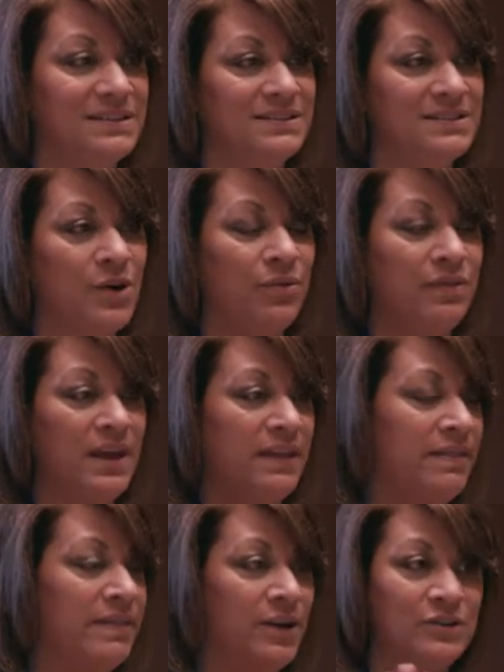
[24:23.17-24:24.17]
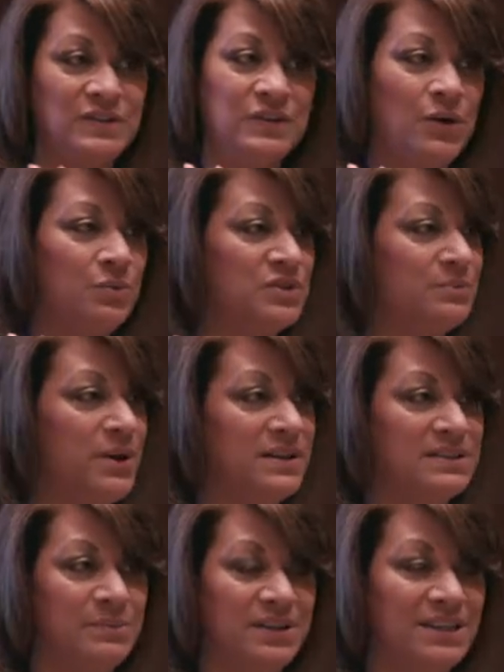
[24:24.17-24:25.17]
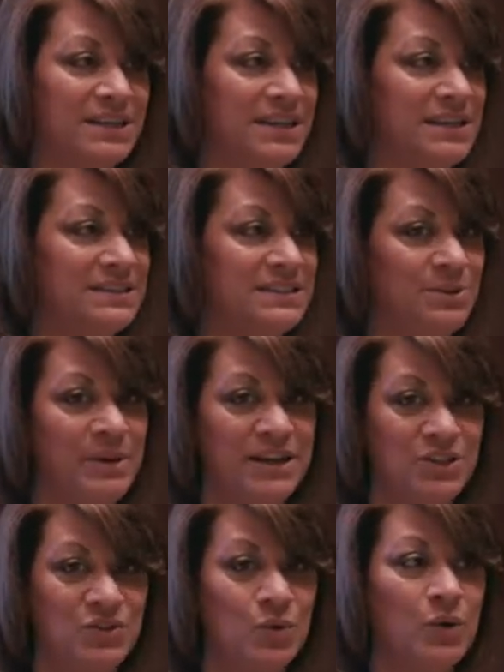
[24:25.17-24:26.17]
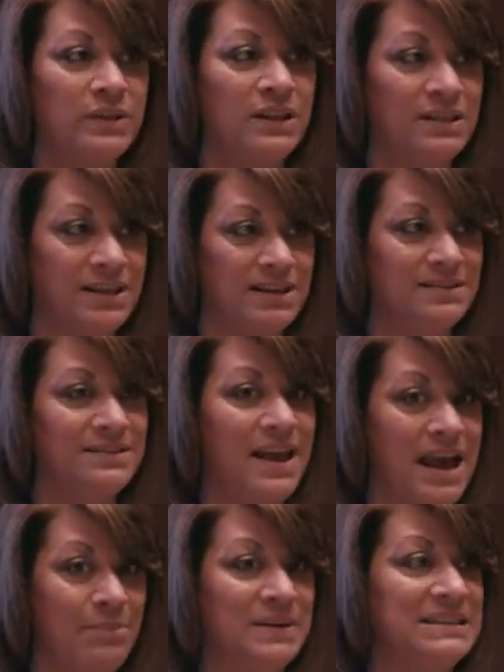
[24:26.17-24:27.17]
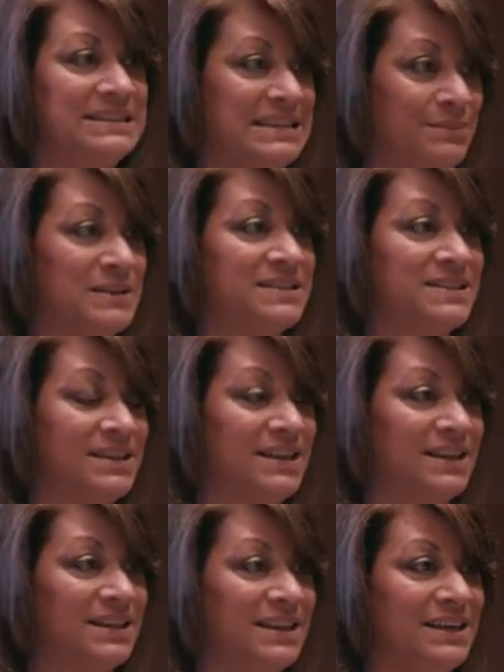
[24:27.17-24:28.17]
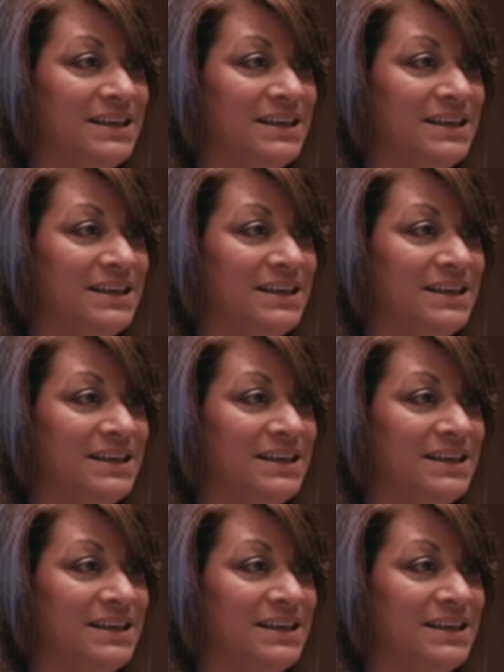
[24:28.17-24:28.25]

So, and their sole responsibility is to make sure that things happen seamlessly.